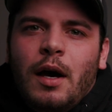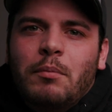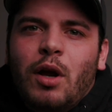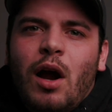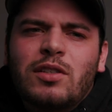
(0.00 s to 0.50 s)

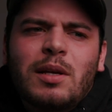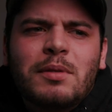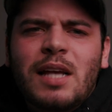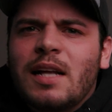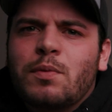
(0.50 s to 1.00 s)
There are some
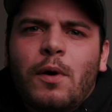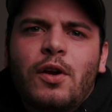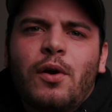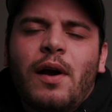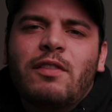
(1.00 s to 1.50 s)
sites where
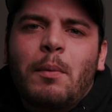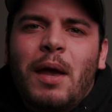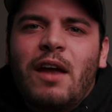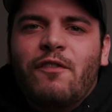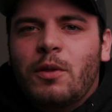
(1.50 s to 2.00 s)
you don't have to
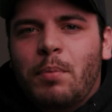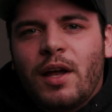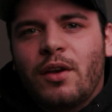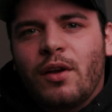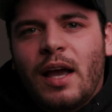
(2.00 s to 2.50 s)
pay for the
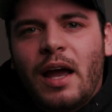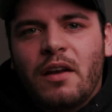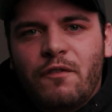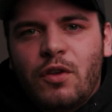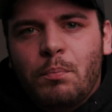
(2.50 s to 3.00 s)
plan. You can kind
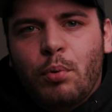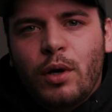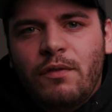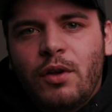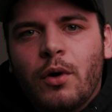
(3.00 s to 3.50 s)
of
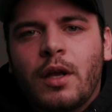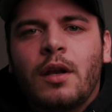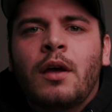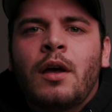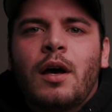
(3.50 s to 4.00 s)
preview
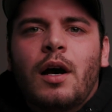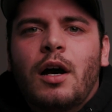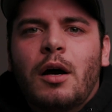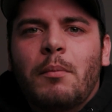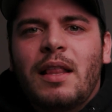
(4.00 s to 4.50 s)
it,
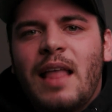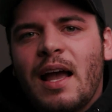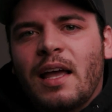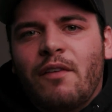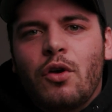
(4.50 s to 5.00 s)
and
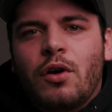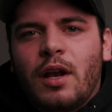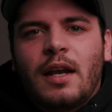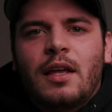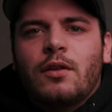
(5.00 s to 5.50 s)
that can give you a
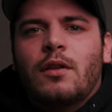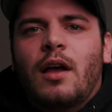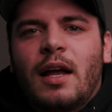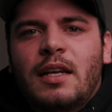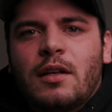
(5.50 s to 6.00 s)
good
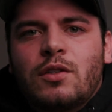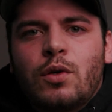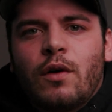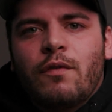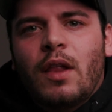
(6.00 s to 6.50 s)
idea
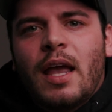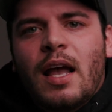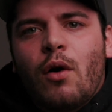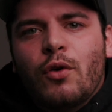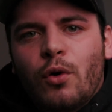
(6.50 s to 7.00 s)
too of
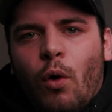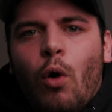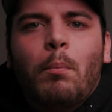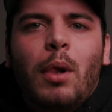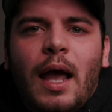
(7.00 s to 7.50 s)
laying out your
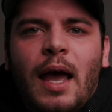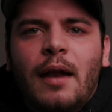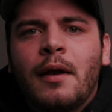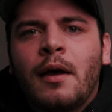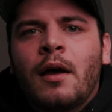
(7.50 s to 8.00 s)
own
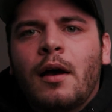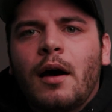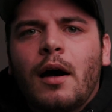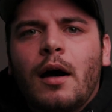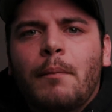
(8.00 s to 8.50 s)
plan,
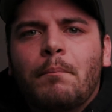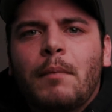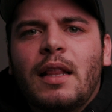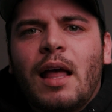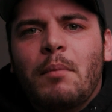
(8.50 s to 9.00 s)

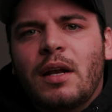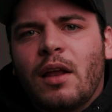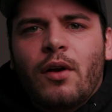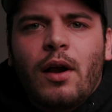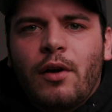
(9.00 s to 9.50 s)
and that'd be
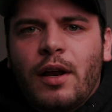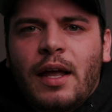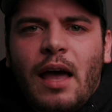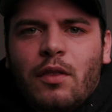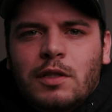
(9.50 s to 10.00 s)
another area to
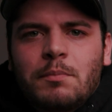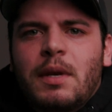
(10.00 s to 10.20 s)
gather some